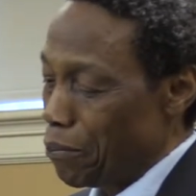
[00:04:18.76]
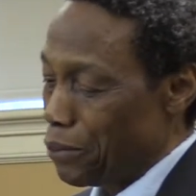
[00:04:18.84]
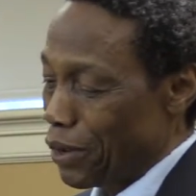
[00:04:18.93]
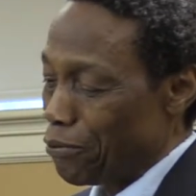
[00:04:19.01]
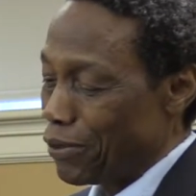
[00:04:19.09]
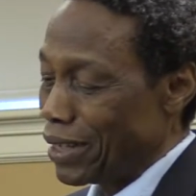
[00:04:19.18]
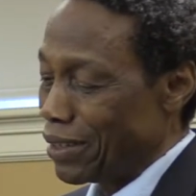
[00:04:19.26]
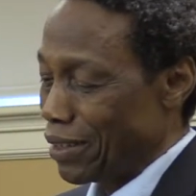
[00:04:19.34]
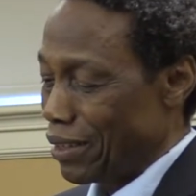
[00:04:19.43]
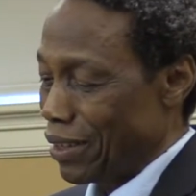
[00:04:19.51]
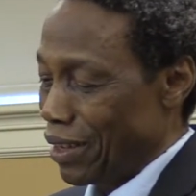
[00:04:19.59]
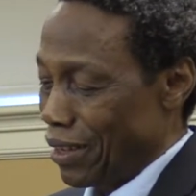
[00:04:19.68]
briefly,
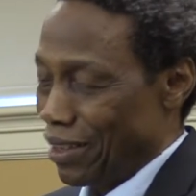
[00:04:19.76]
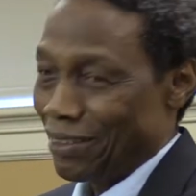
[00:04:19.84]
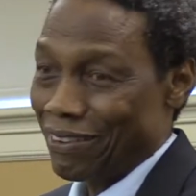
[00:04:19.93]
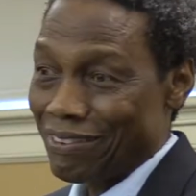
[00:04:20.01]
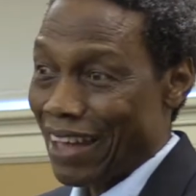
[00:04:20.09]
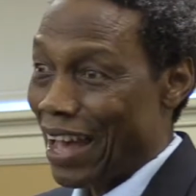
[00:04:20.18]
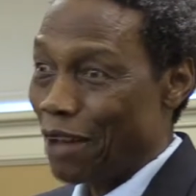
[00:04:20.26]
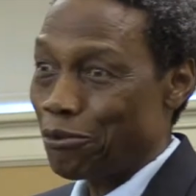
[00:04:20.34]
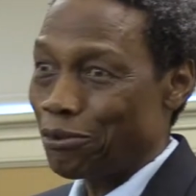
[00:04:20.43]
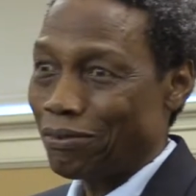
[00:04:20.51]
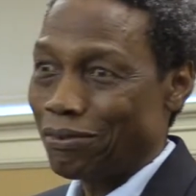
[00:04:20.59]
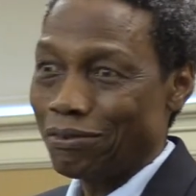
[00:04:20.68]
since I have
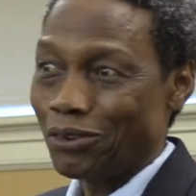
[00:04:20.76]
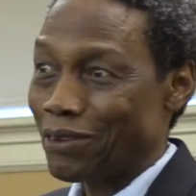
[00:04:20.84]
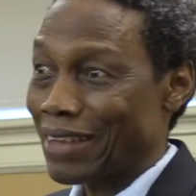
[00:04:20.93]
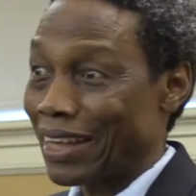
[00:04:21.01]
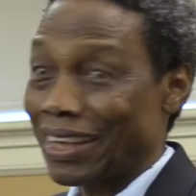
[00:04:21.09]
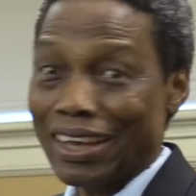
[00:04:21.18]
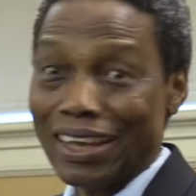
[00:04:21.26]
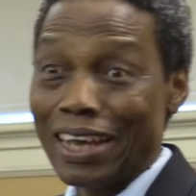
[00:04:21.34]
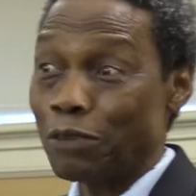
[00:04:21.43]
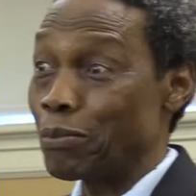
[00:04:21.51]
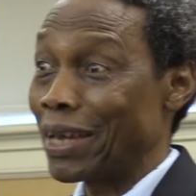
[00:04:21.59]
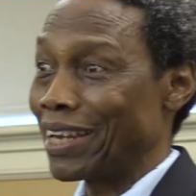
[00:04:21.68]
just, I think,
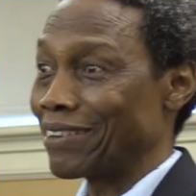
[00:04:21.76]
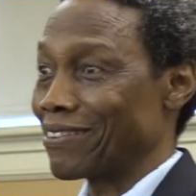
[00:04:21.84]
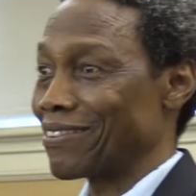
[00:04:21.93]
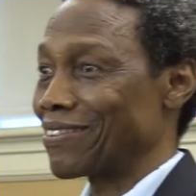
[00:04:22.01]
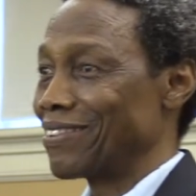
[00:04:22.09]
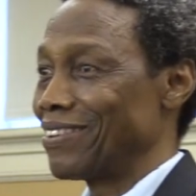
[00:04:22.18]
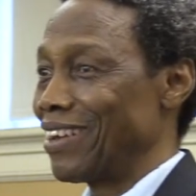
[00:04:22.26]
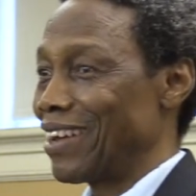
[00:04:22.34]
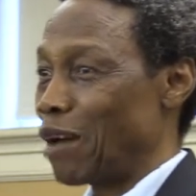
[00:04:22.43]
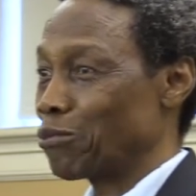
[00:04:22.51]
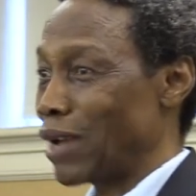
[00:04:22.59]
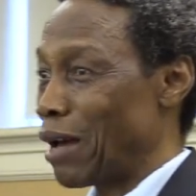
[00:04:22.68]
8 minutes.
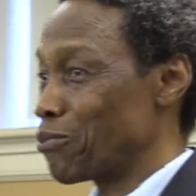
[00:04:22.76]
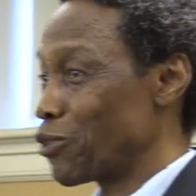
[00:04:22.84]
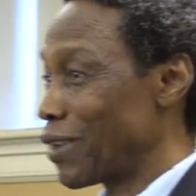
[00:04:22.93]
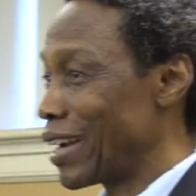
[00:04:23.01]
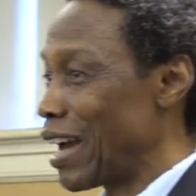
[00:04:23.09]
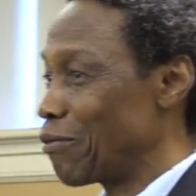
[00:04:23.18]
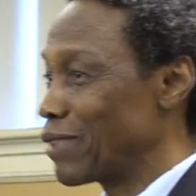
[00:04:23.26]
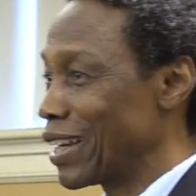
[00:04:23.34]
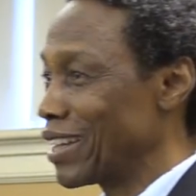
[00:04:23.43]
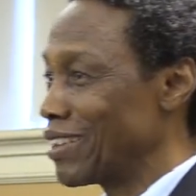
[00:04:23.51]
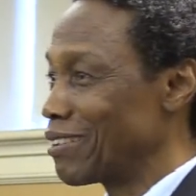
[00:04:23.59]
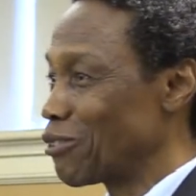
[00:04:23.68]
I'm sorry, I've
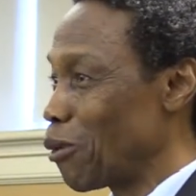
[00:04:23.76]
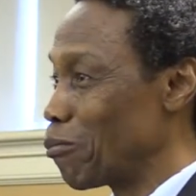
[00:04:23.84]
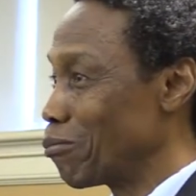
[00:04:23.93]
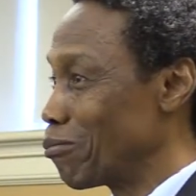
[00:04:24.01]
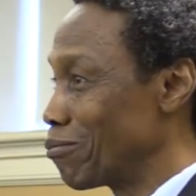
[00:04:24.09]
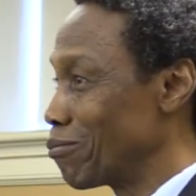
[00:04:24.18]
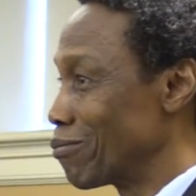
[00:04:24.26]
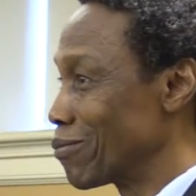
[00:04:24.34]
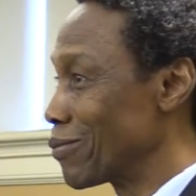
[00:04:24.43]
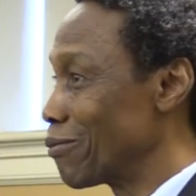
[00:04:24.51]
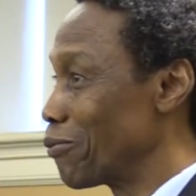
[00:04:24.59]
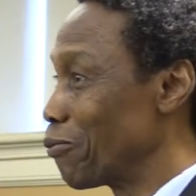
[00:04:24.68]
taken some
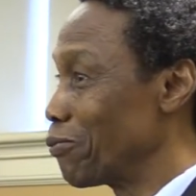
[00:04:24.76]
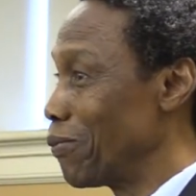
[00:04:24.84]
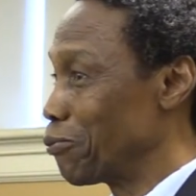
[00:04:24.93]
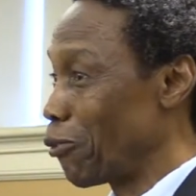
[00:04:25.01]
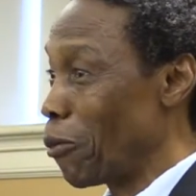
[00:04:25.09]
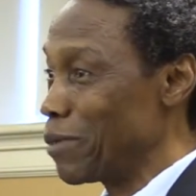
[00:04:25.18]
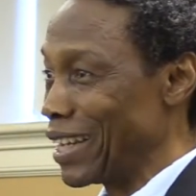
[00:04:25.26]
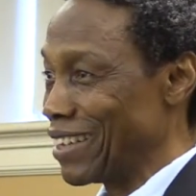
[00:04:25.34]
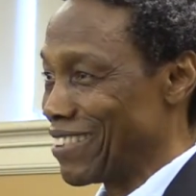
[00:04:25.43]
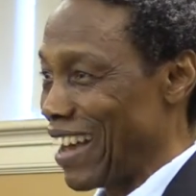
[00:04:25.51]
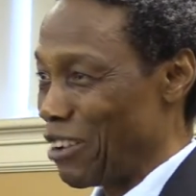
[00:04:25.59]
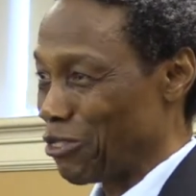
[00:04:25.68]
4
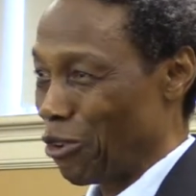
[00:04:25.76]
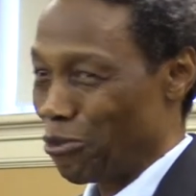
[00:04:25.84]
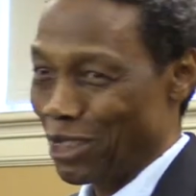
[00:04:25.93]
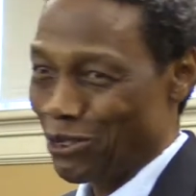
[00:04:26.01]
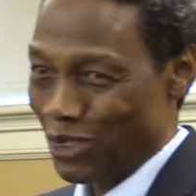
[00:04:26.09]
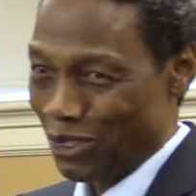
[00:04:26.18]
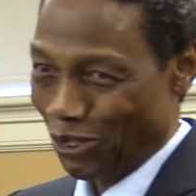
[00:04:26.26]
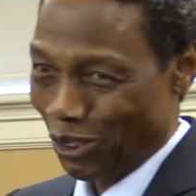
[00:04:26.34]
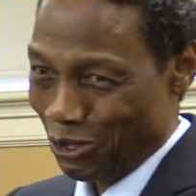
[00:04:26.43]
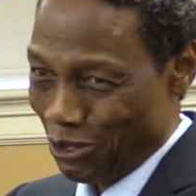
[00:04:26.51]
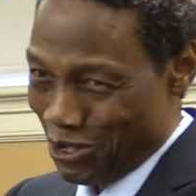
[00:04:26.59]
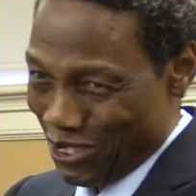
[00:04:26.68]
minutes out of it to
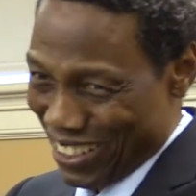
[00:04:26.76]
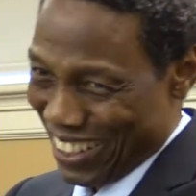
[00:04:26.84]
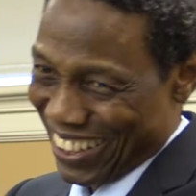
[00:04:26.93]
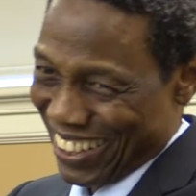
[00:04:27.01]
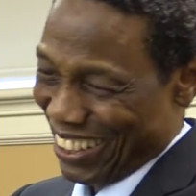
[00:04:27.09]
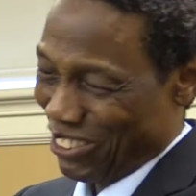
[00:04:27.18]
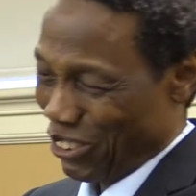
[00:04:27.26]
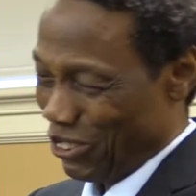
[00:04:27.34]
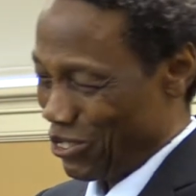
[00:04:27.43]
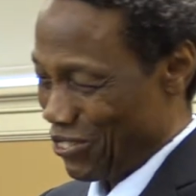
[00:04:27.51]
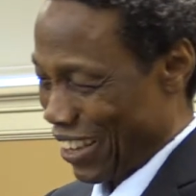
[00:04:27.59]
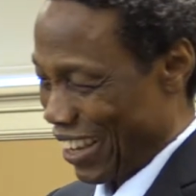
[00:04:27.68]
introduce
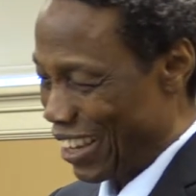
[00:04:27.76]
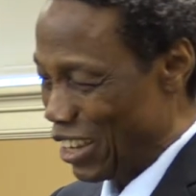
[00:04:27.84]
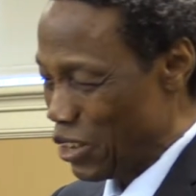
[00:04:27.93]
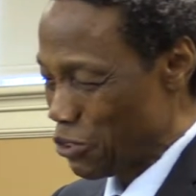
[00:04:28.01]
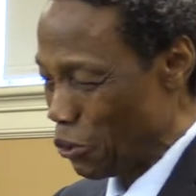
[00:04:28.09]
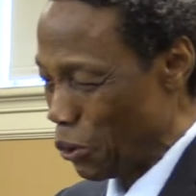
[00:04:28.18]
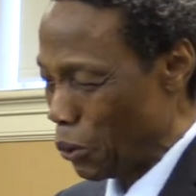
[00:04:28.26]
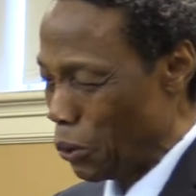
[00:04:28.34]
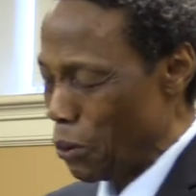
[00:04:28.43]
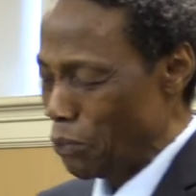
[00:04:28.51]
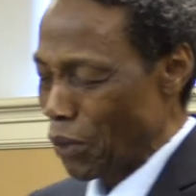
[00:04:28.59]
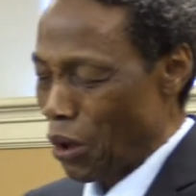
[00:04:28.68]
it.
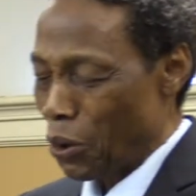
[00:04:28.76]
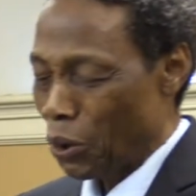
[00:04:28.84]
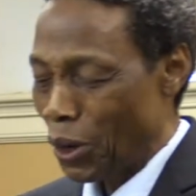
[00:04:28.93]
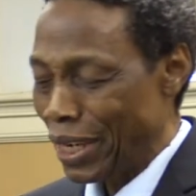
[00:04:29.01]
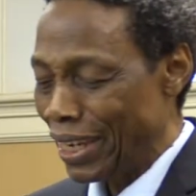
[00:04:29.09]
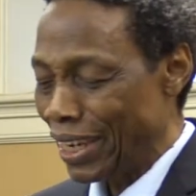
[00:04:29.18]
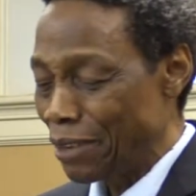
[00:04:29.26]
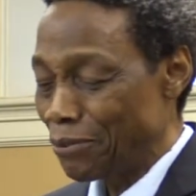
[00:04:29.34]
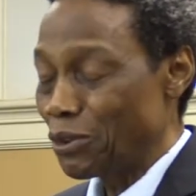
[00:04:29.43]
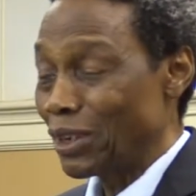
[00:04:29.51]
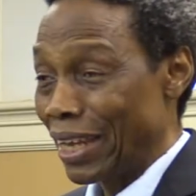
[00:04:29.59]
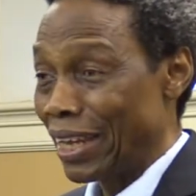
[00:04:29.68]
So Okoli
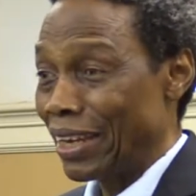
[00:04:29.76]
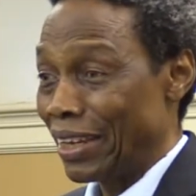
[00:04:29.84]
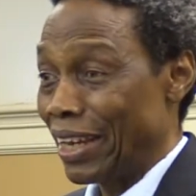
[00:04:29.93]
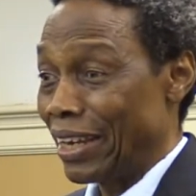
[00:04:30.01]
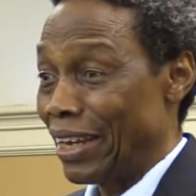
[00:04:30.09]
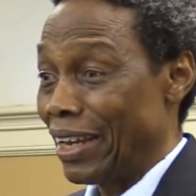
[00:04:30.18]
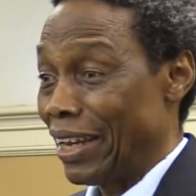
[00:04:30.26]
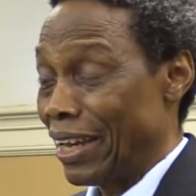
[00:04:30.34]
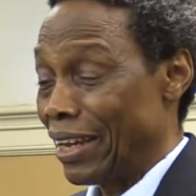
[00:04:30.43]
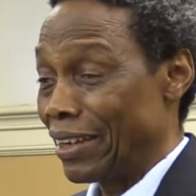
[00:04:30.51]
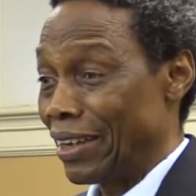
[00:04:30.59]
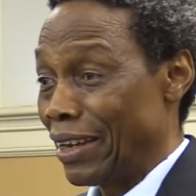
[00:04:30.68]
lived,
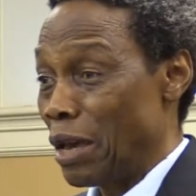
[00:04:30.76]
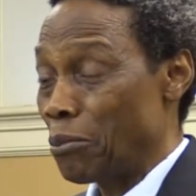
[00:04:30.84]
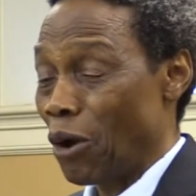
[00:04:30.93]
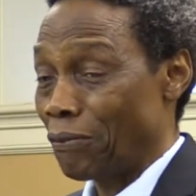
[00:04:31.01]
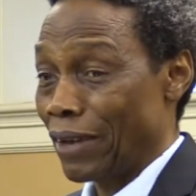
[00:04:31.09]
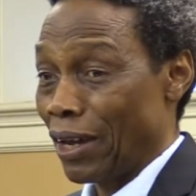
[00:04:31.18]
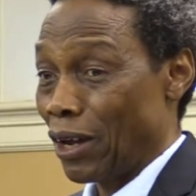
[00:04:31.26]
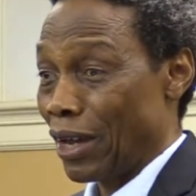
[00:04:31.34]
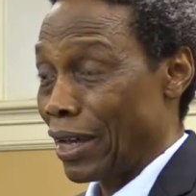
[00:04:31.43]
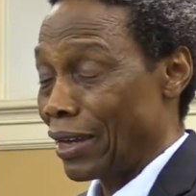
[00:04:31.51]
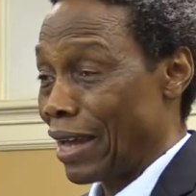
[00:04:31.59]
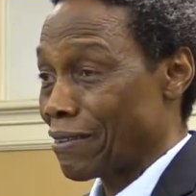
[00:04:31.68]
the name of
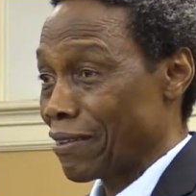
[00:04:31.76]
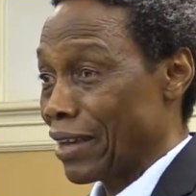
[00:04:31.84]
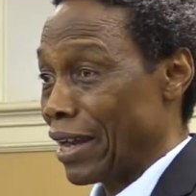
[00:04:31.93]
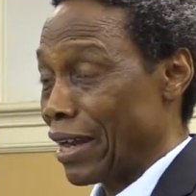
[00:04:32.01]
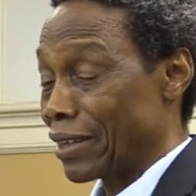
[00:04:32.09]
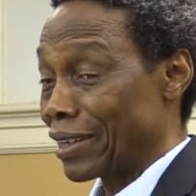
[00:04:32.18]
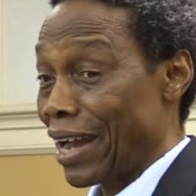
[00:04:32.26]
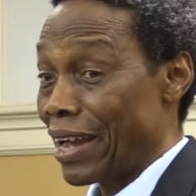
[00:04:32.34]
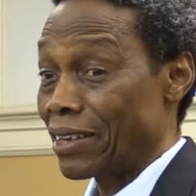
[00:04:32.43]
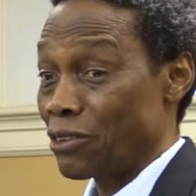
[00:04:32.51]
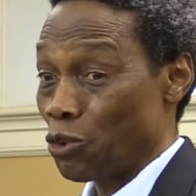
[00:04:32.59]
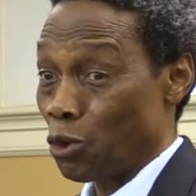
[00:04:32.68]
that
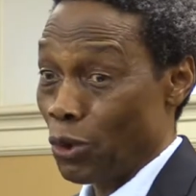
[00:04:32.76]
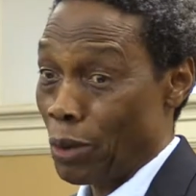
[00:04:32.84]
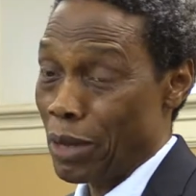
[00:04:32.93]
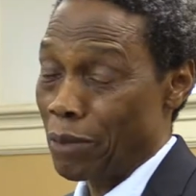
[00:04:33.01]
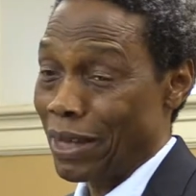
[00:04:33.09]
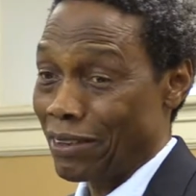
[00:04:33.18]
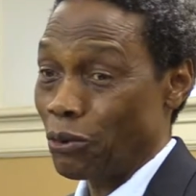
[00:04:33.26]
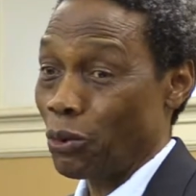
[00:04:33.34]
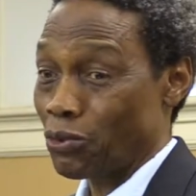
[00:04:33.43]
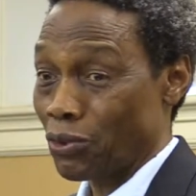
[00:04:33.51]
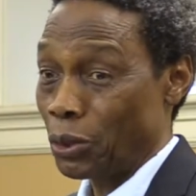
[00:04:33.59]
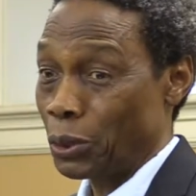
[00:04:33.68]
child is Ogwebe, but he
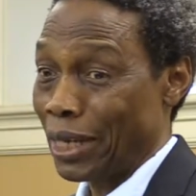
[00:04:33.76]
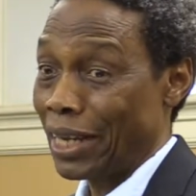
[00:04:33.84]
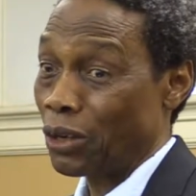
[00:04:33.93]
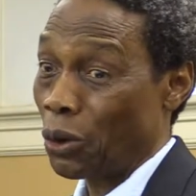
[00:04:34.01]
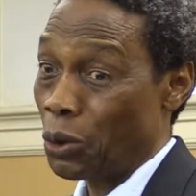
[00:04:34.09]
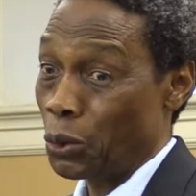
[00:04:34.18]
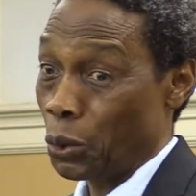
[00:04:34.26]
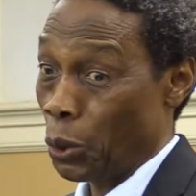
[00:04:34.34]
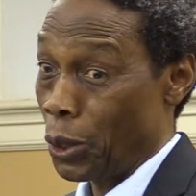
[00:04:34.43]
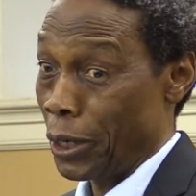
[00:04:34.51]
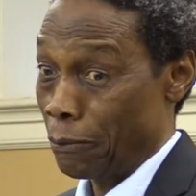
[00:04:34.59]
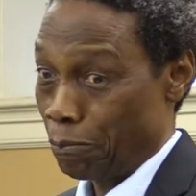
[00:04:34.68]
was usually called
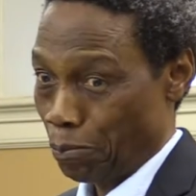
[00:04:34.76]
Okoli.